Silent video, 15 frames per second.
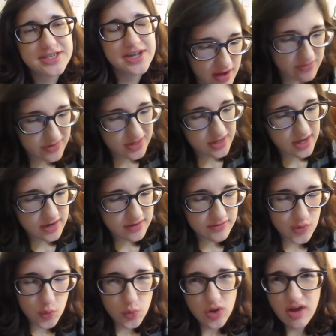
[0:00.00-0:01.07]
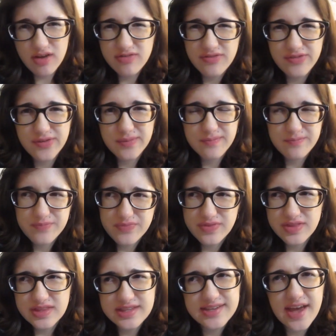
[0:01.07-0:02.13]
I've had kind of a rough
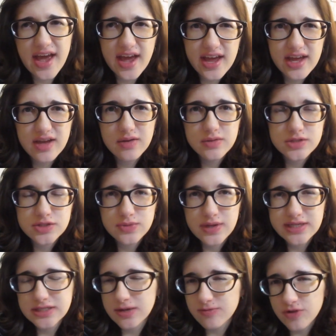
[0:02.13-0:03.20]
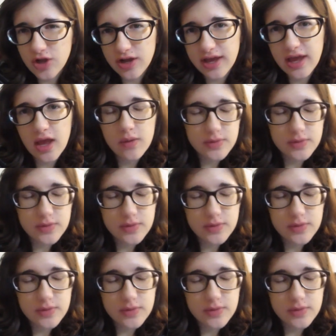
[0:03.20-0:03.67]
day, which is why I stopped vlogging.